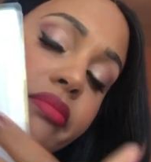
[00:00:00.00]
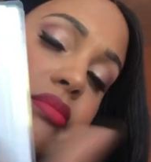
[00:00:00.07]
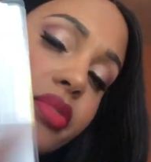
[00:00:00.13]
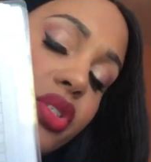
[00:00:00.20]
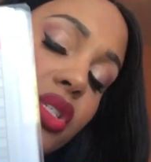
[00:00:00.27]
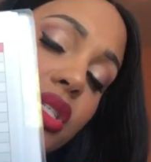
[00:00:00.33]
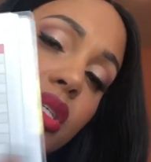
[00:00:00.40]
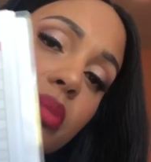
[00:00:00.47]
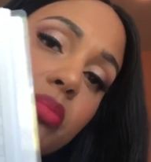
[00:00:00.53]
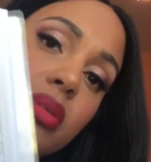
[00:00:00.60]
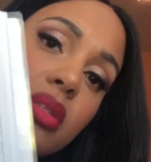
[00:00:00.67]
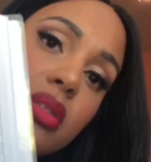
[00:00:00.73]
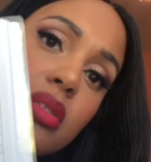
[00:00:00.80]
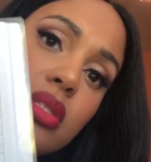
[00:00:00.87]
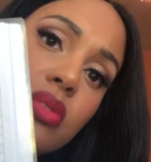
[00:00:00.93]
I'm just going to
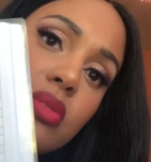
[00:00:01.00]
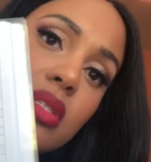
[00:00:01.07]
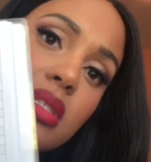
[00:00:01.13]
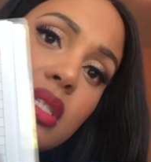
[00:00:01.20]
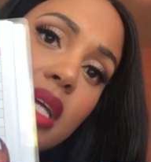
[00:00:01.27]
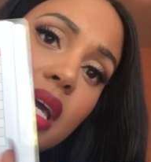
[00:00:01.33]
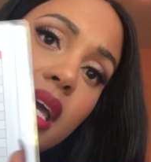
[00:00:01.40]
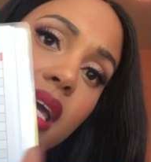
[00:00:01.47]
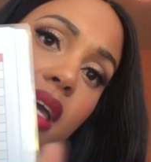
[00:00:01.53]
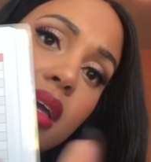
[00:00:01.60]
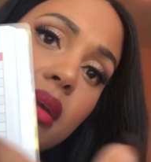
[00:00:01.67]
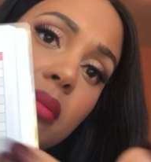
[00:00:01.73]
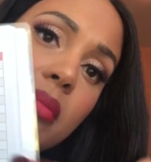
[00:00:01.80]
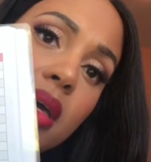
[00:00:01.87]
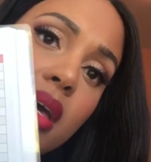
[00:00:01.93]
put the student's
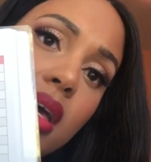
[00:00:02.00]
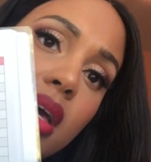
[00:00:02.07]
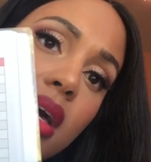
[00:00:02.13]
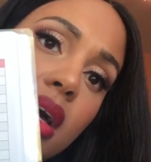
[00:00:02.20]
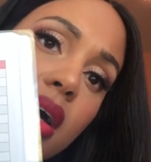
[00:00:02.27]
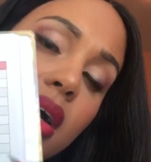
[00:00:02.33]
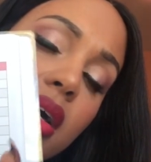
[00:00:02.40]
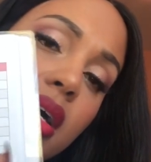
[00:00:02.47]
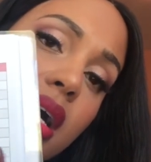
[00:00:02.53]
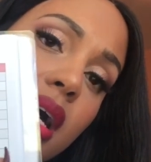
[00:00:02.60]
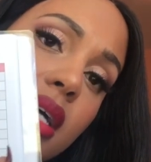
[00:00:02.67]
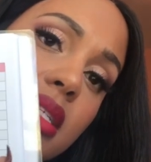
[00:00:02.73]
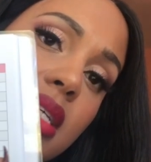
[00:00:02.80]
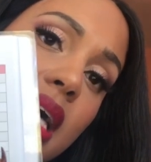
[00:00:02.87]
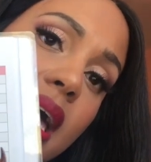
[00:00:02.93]
name,
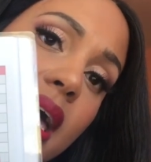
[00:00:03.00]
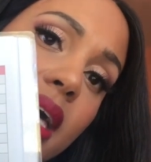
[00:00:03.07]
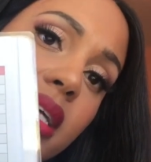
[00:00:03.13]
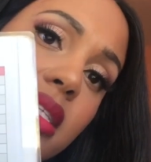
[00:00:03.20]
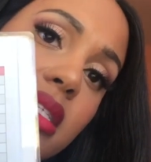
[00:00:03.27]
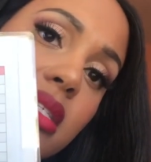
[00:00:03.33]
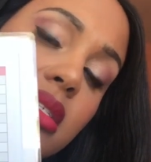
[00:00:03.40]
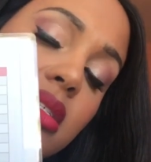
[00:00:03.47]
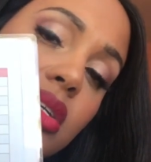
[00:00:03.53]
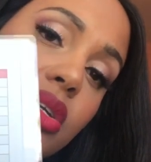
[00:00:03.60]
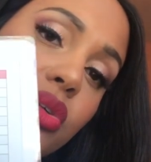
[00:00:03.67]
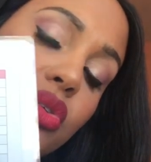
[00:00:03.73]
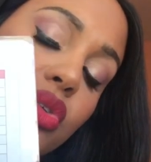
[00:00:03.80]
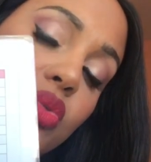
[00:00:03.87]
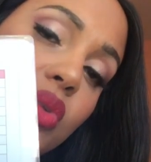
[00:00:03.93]
contact,
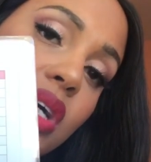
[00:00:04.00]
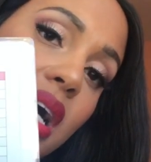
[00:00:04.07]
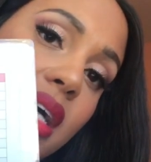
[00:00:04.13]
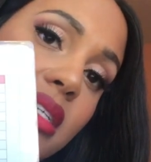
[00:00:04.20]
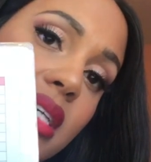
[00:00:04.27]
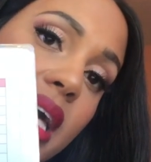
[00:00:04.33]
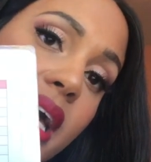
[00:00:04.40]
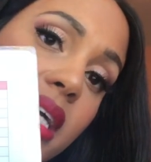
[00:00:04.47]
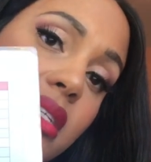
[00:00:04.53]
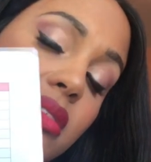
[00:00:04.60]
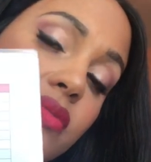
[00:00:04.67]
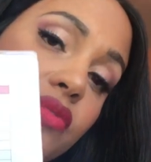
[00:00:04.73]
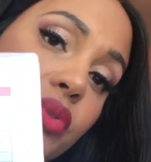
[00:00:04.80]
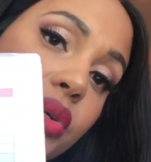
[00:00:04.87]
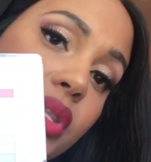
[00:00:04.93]
who you would contact
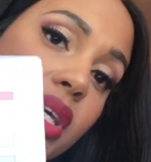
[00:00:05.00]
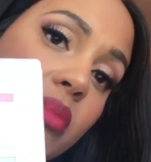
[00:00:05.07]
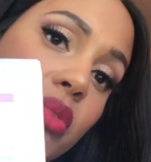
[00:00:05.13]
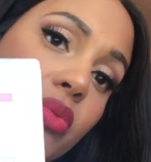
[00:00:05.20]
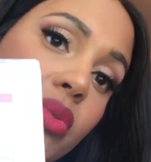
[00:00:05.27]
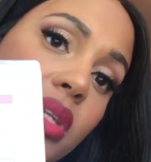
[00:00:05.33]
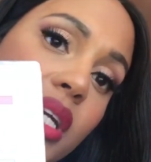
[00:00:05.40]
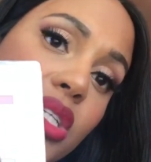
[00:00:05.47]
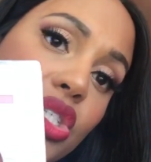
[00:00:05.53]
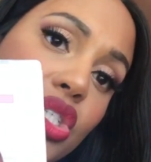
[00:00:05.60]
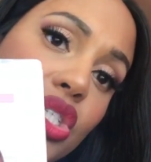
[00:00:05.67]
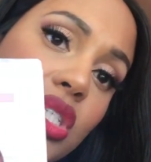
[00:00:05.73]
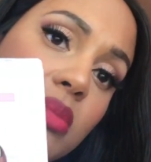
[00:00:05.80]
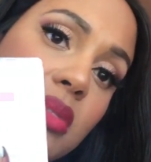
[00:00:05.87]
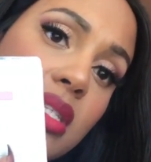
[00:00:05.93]
for them, the
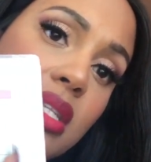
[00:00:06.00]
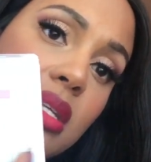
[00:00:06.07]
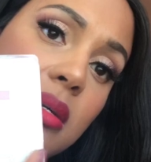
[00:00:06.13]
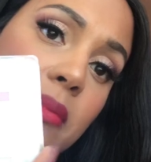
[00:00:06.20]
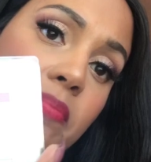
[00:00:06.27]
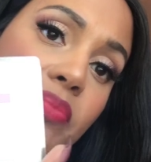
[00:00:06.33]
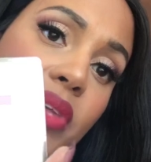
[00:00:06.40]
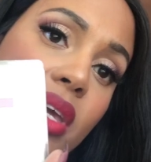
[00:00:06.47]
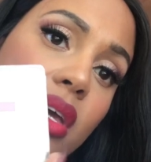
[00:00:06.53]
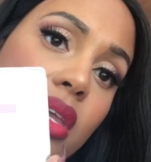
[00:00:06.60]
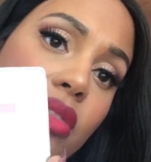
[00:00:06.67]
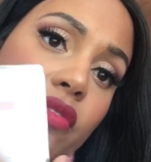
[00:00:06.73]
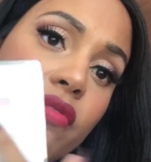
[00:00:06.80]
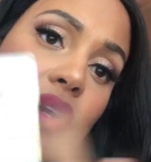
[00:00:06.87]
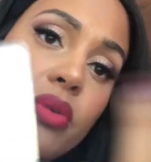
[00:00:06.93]
relationship to them,
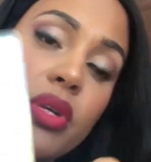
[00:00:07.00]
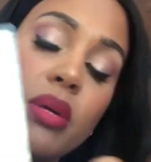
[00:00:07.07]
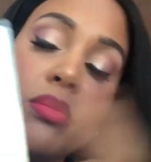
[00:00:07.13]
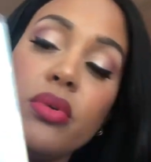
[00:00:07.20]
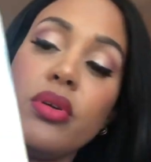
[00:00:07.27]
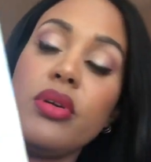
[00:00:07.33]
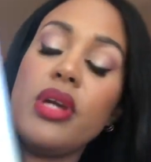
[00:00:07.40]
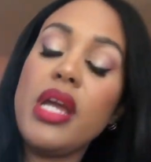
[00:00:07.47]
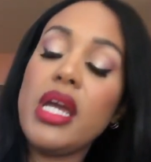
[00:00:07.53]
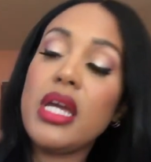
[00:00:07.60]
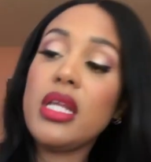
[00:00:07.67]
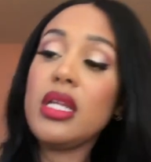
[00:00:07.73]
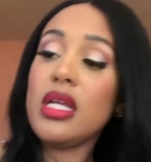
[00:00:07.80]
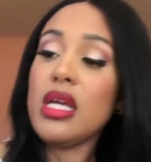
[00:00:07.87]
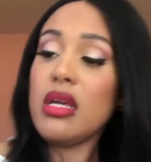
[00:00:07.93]
the phone number,
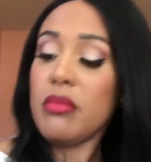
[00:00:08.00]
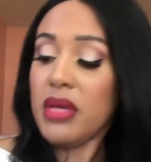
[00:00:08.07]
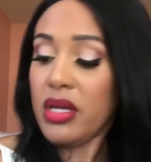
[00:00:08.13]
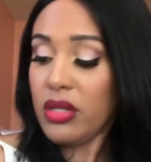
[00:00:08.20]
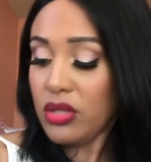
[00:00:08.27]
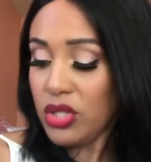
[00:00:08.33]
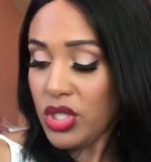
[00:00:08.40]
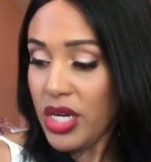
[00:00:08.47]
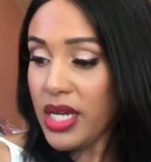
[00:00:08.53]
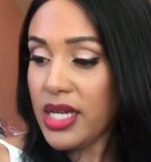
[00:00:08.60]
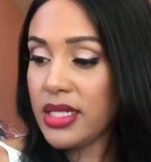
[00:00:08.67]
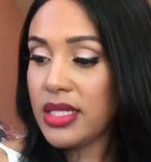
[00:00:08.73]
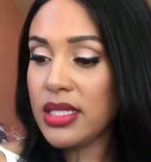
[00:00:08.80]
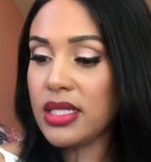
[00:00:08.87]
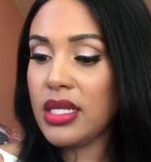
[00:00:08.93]
and email
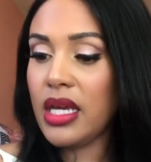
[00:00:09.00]
address.